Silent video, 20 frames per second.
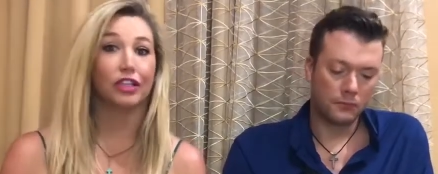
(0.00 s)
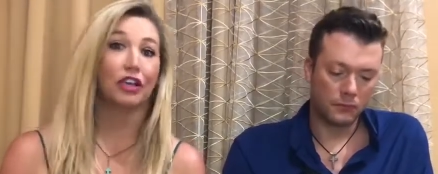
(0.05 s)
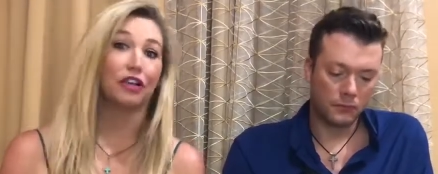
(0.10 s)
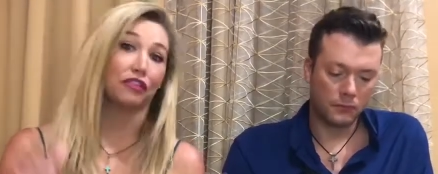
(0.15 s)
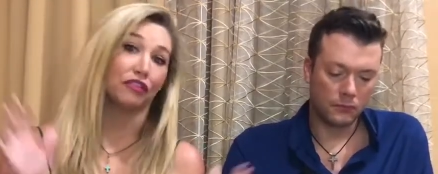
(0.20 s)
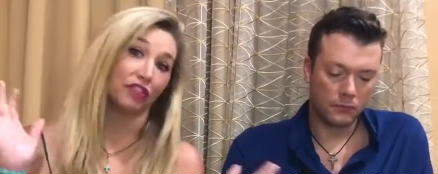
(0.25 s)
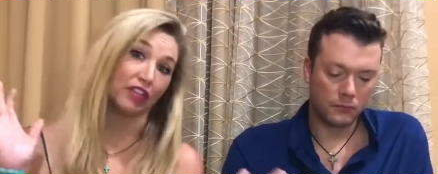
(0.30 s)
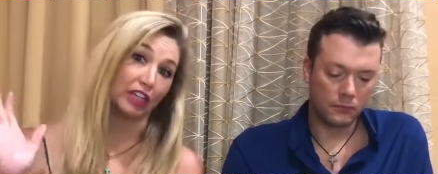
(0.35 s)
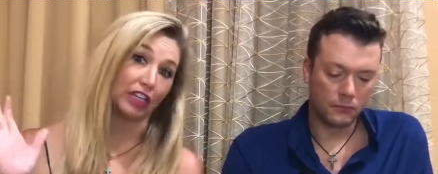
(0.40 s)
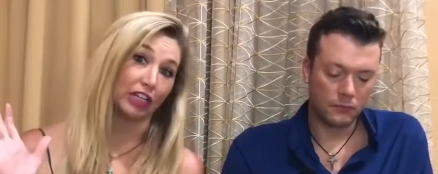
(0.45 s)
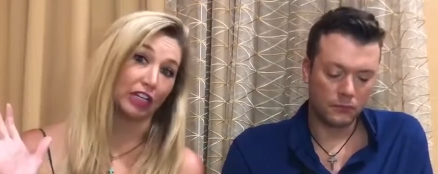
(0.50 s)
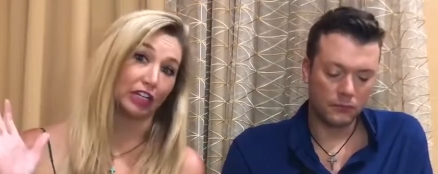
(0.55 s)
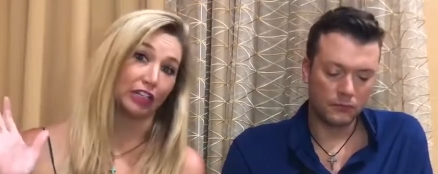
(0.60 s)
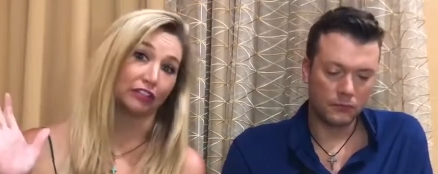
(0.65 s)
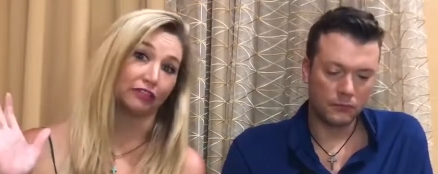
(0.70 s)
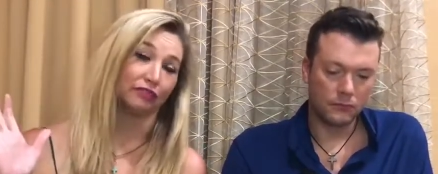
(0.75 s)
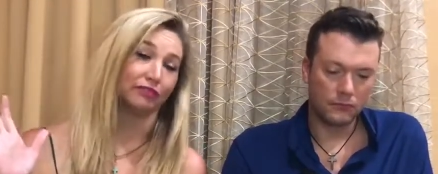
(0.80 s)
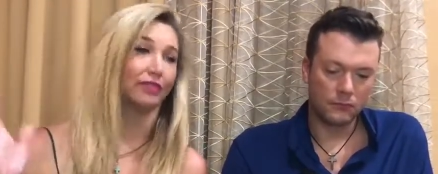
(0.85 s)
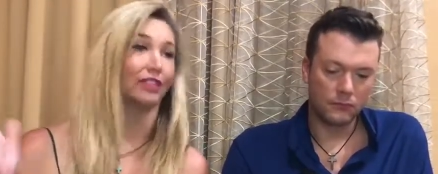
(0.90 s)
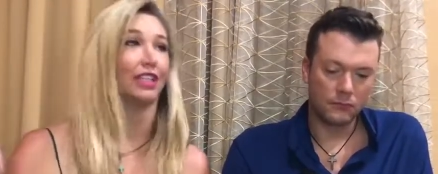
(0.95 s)
Speaker 1: Go
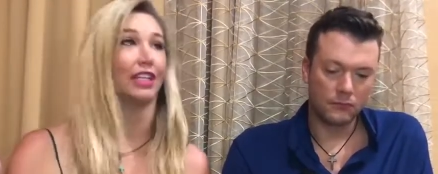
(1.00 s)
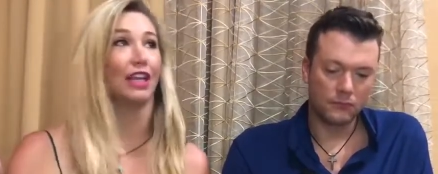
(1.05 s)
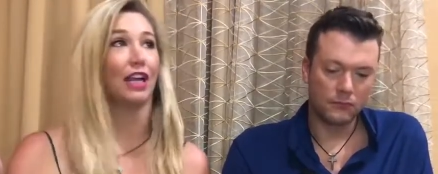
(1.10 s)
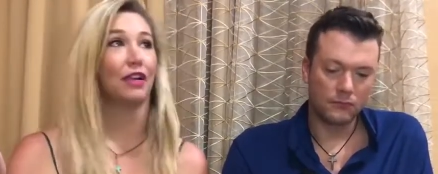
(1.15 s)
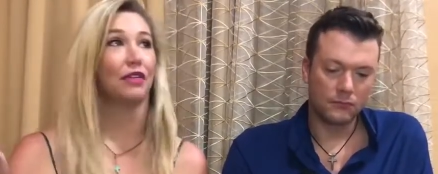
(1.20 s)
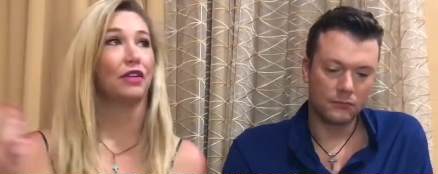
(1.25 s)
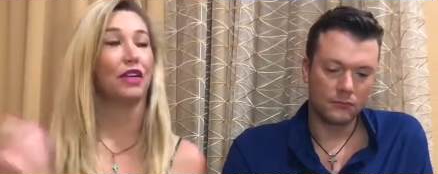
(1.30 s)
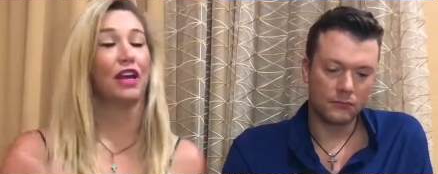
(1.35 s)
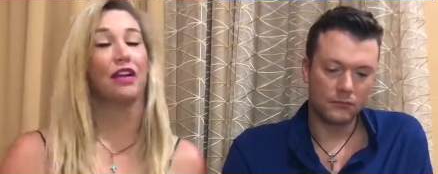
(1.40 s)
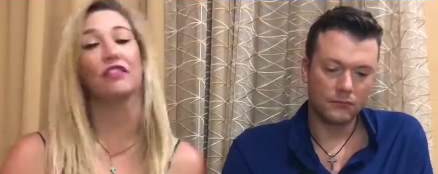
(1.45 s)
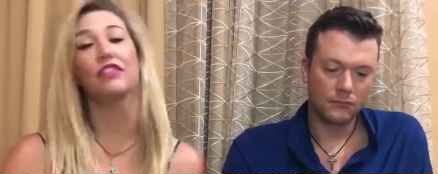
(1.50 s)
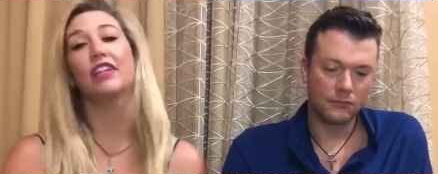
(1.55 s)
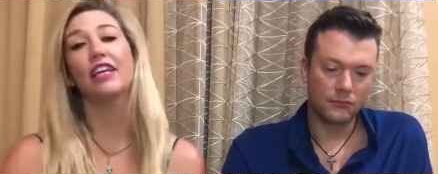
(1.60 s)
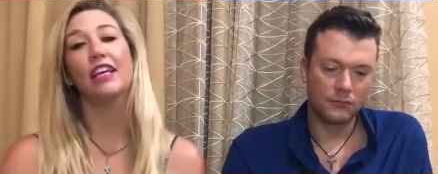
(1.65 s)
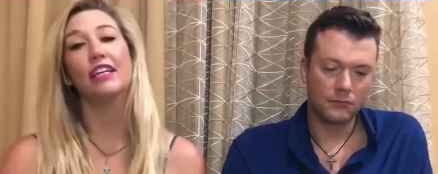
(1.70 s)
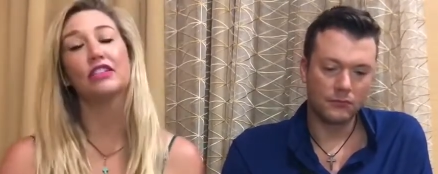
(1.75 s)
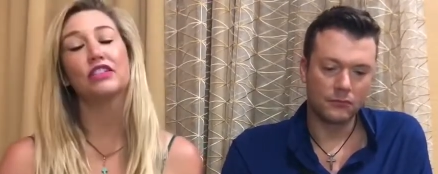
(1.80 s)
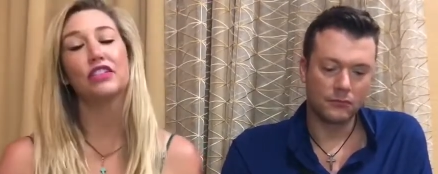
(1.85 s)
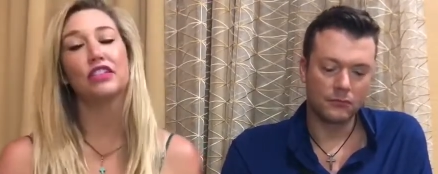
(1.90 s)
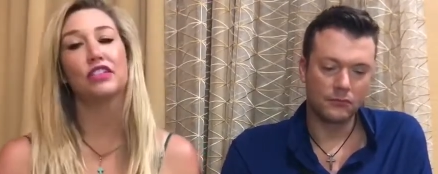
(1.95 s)
figure that I would have a
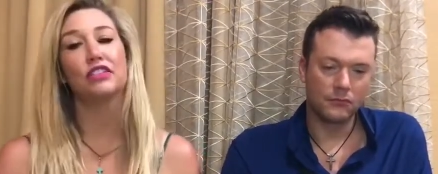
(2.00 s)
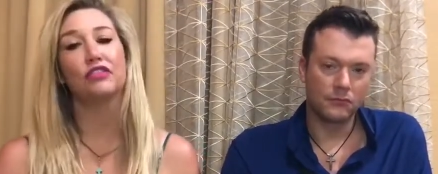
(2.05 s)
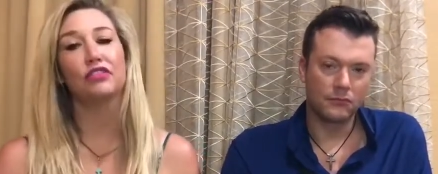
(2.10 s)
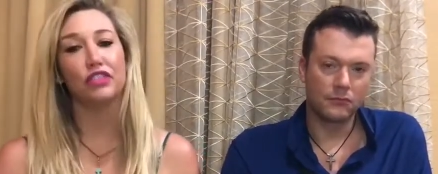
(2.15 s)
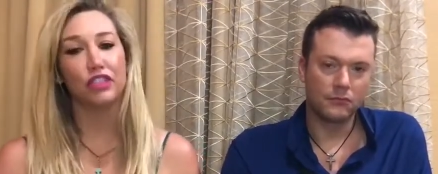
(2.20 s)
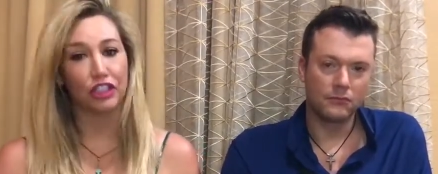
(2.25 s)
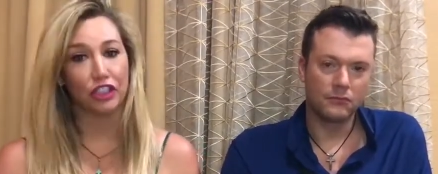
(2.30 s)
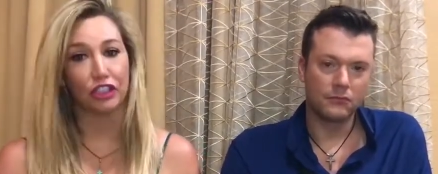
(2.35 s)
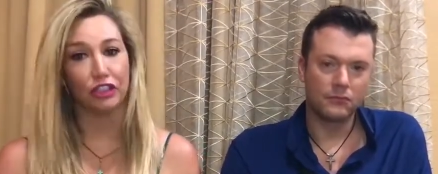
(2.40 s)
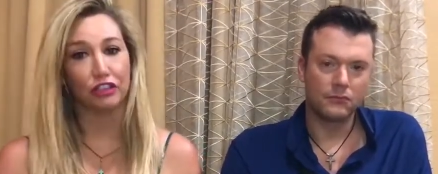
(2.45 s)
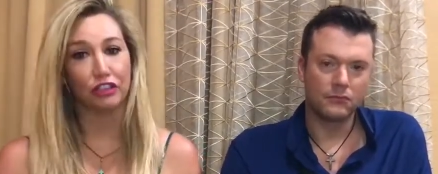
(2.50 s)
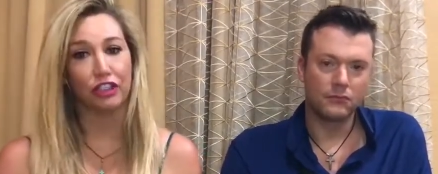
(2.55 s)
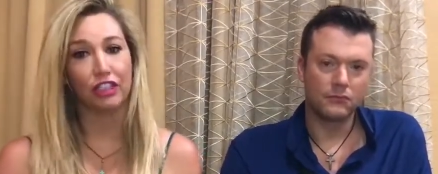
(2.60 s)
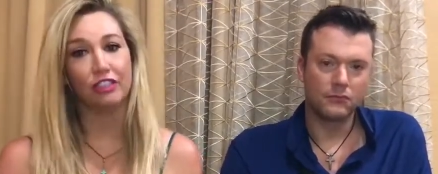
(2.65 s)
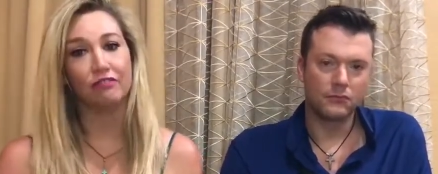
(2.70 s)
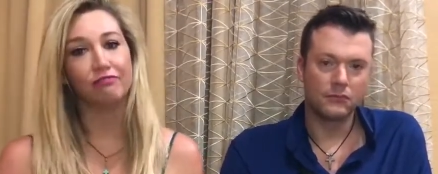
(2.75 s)
cancer for children.